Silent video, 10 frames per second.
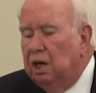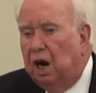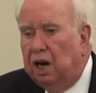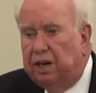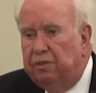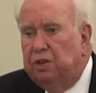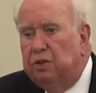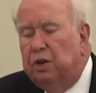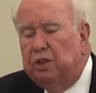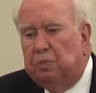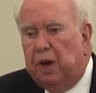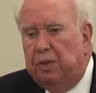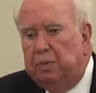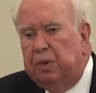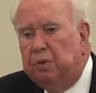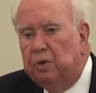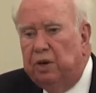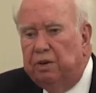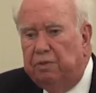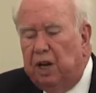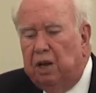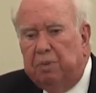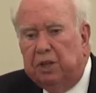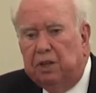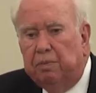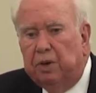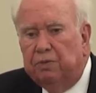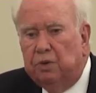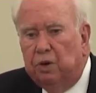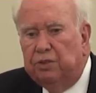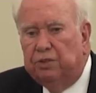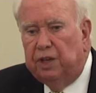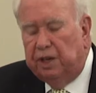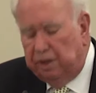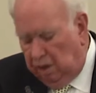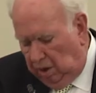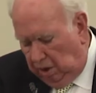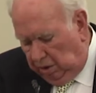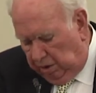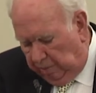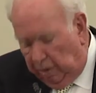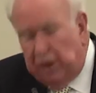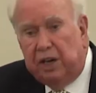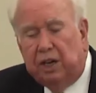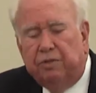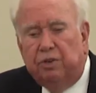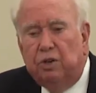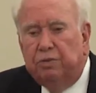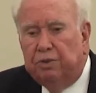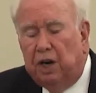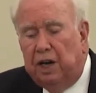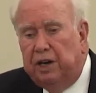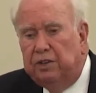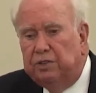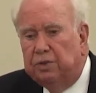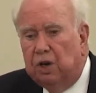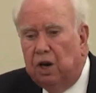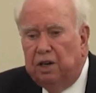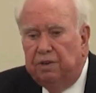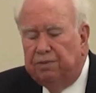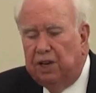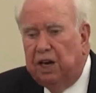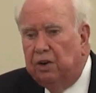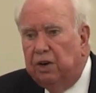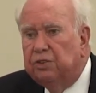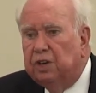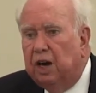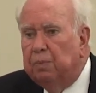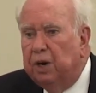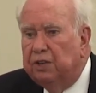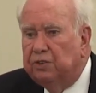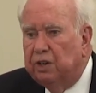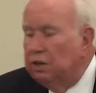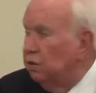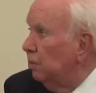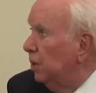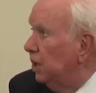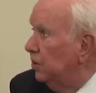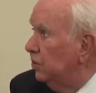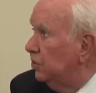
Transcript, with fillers: are given to us by the people who are developing them. And of course, the breeding of new varieties of garden flowers operates at a tremendous